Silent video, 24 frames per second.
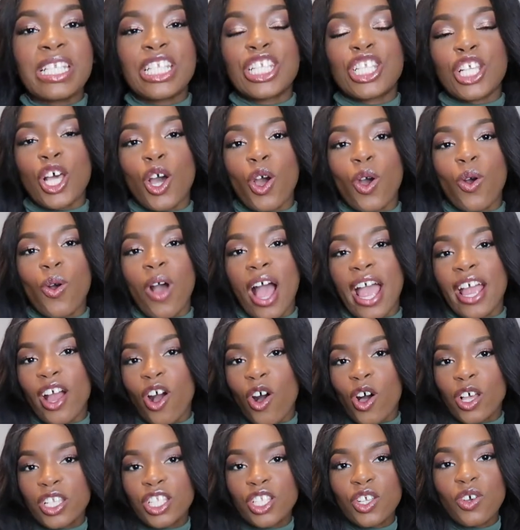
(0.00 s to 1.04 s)
So I
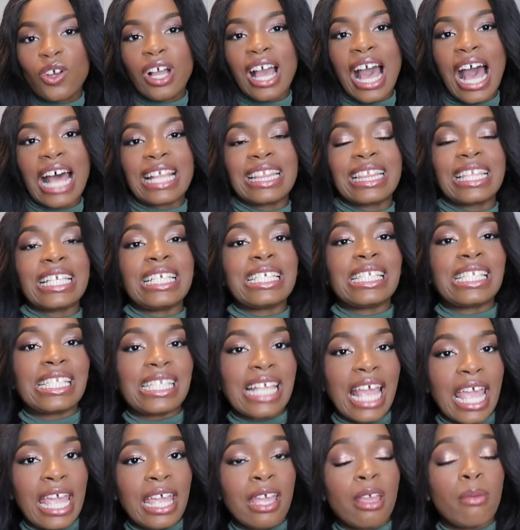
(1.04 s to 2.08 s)
also got the
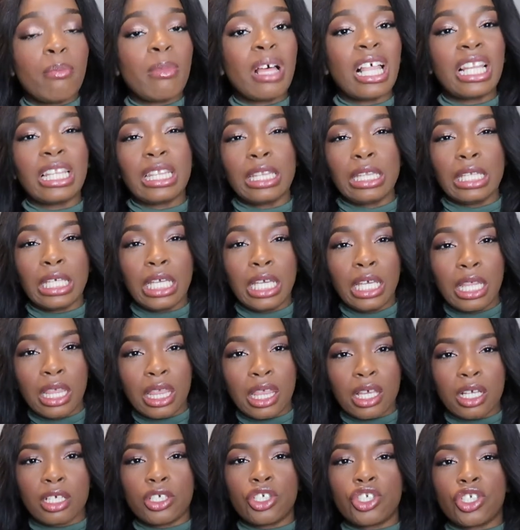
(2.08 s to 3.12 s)
same
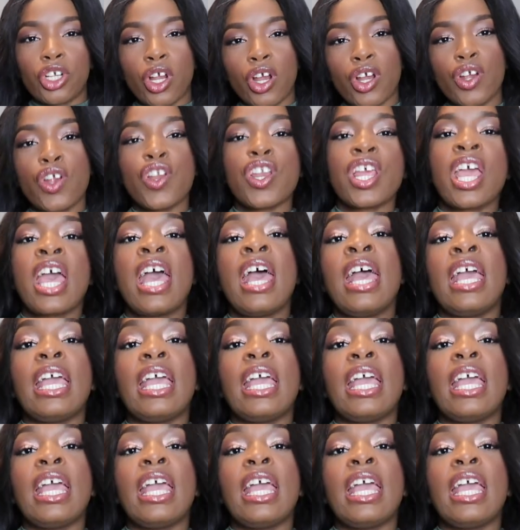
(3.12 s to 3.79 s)
Leith shirt